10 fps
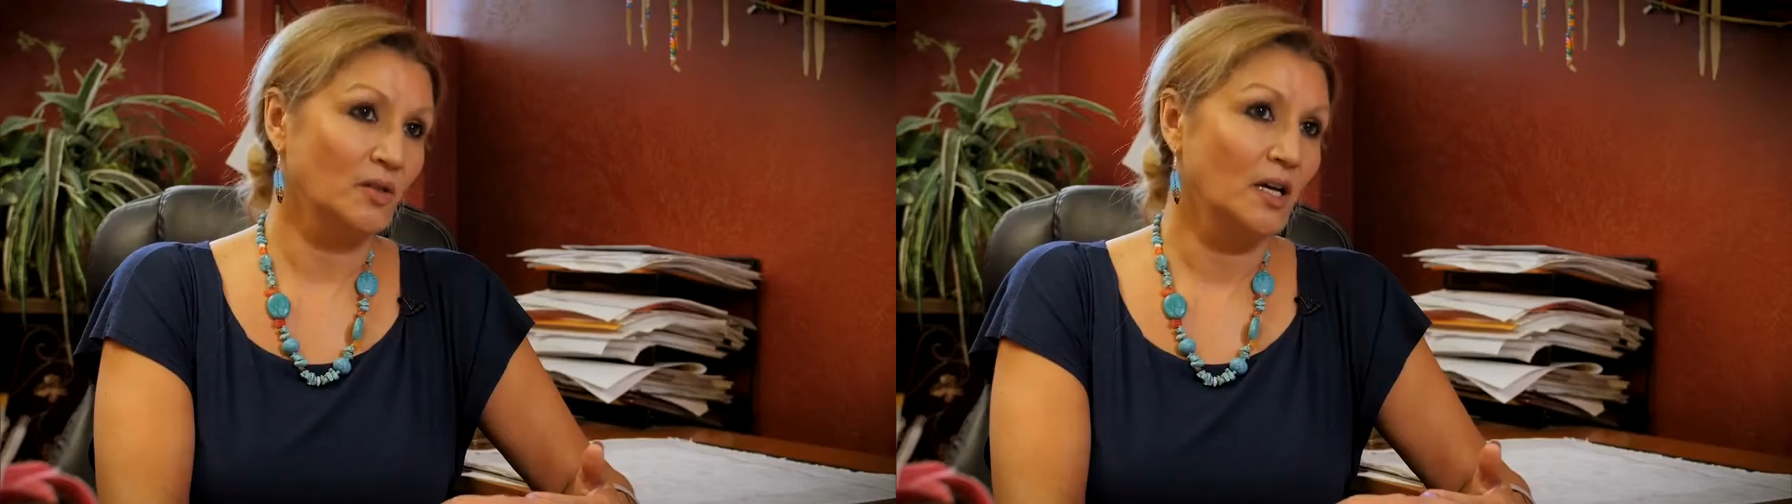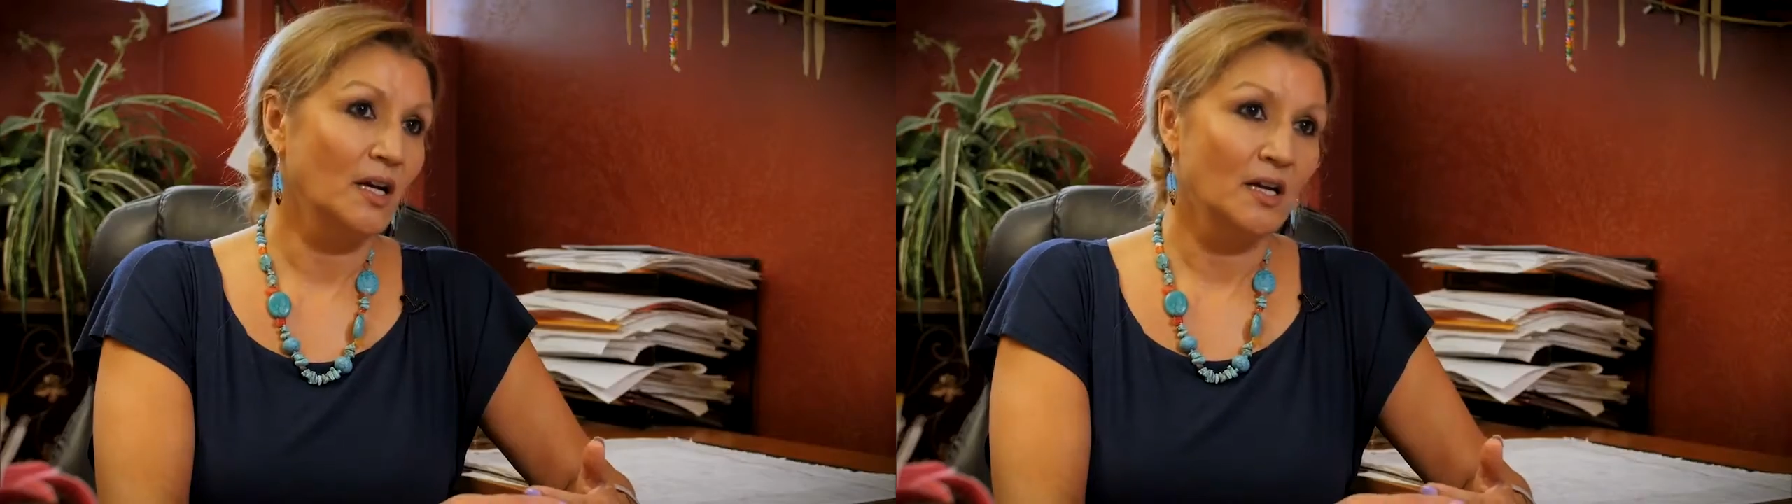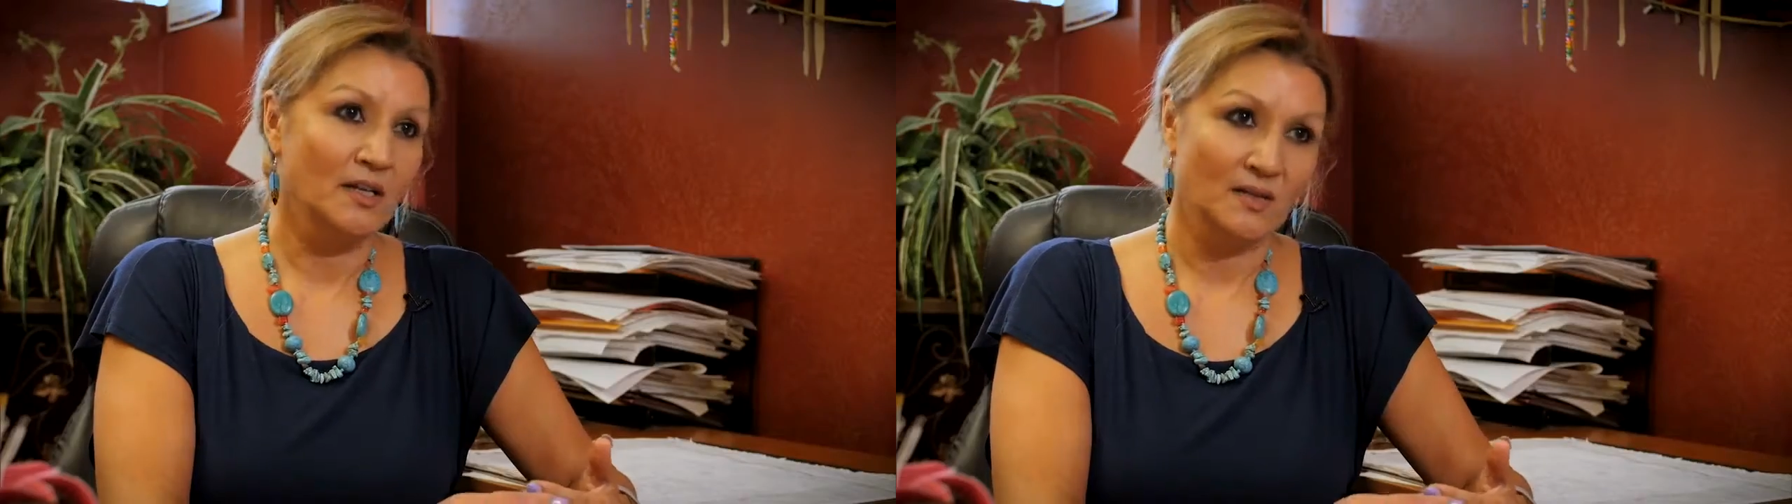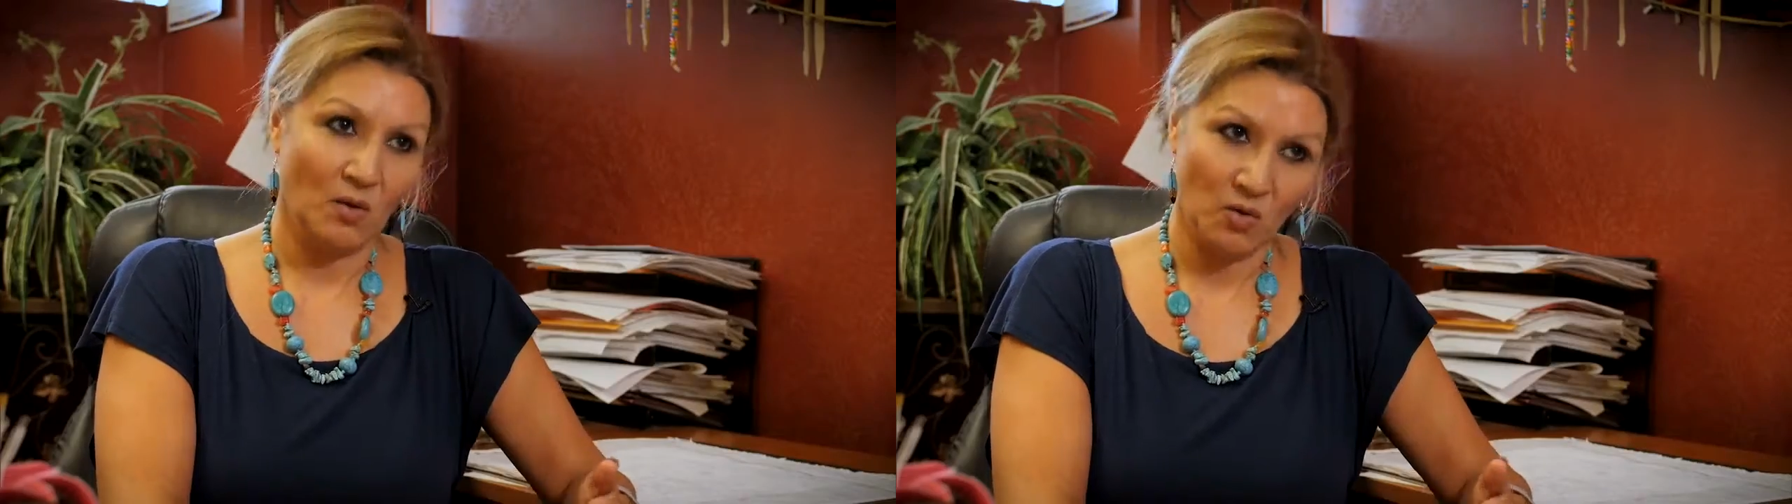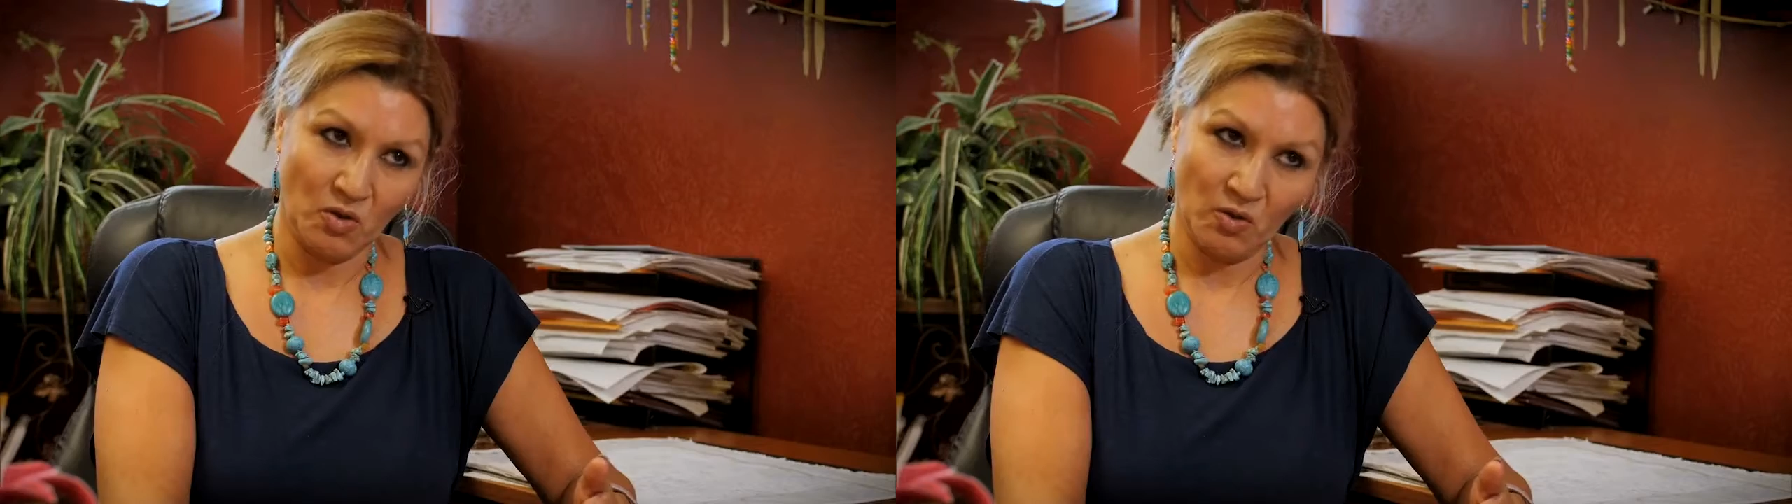your
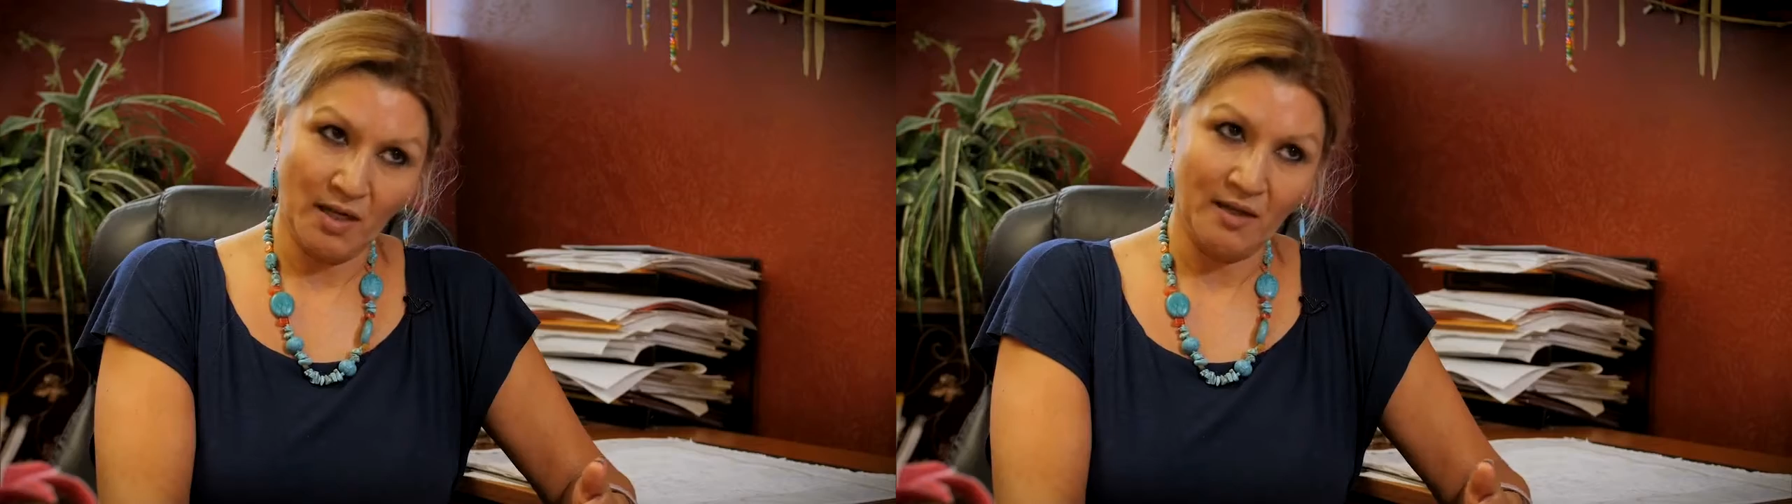social